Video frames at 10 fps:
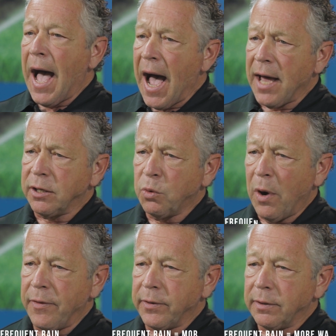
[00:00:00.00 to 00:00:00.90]
Hotter
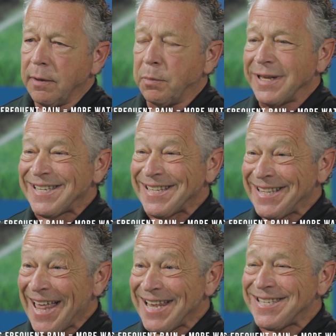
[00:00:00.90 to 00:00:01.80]
weather plus
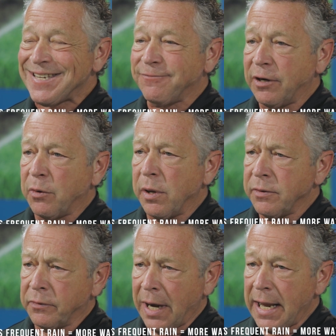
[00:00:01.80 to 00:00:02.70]
less frequent
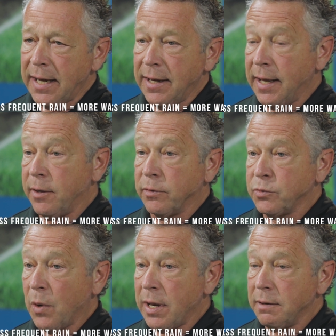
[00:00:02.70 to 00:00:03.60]
rain
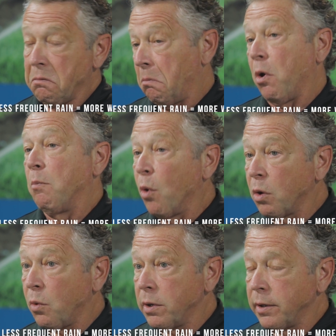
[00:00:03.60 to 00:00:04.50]
equals what?
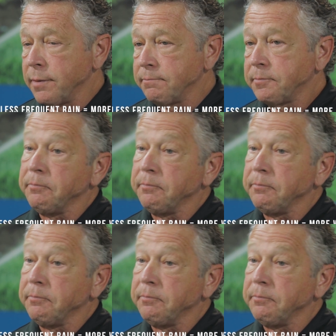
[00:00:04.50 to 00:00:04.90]
More watering.